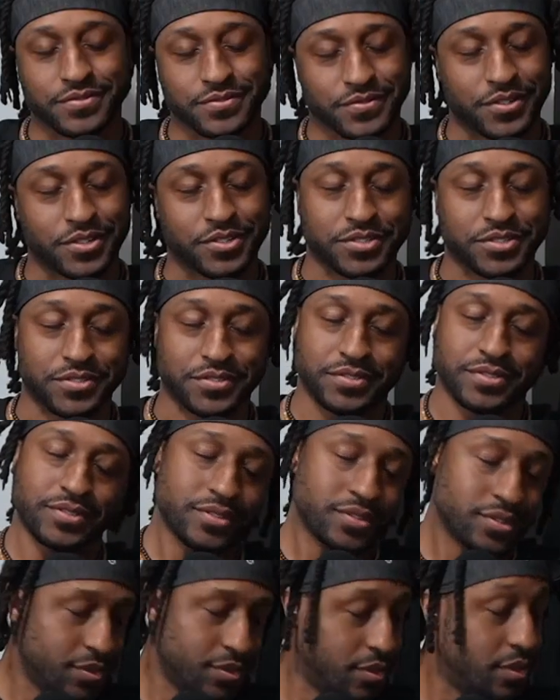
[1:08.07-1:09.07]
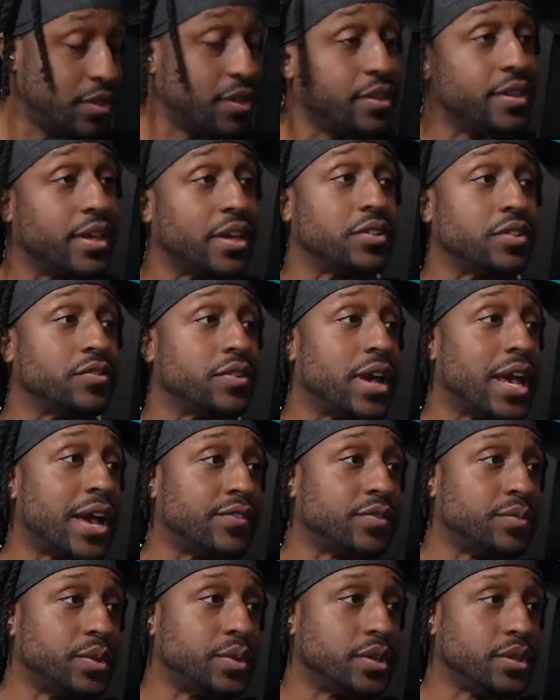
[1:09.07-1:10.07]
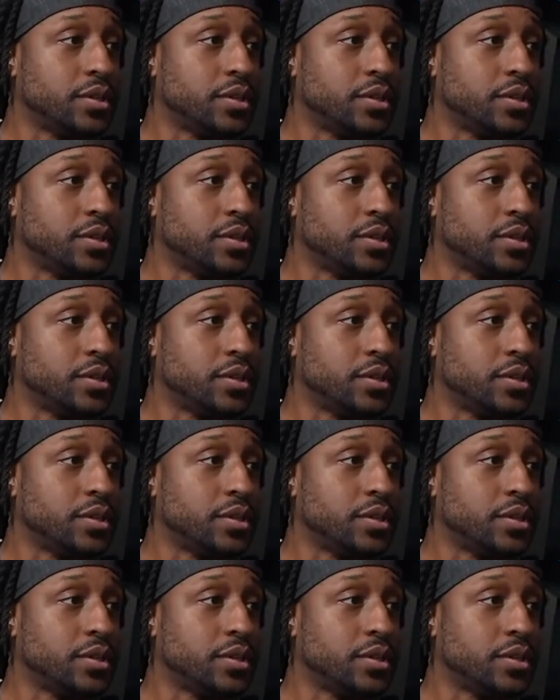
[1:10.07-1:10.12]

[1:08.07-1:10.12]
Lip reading: First, thank you for having me.